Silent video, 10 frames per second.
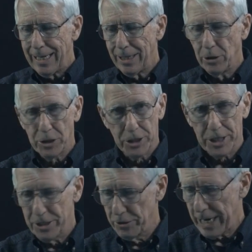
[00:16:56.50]
he uses
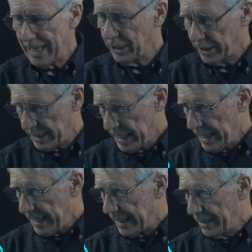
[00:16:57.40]
this notation.
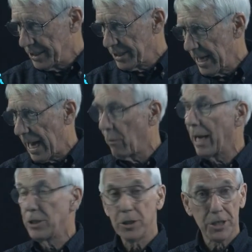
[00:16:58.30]
He does not,
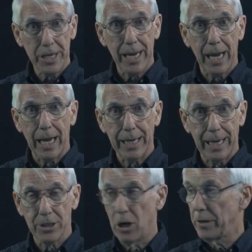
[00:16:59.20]
well, I shouldn't say he
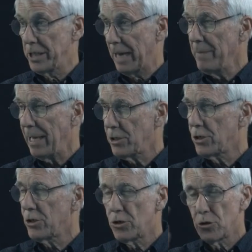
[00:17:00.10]
has all these. I'm not
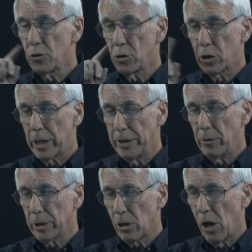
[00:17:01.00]
sure, I
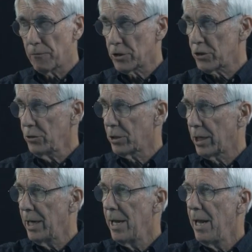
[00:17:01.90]
don't recall for
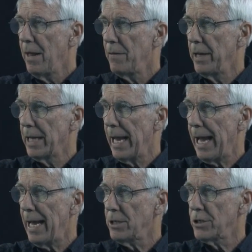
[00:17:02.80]
sure, that he
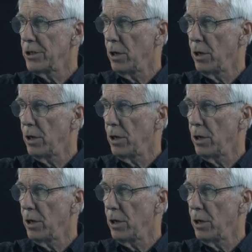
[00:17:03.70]
has the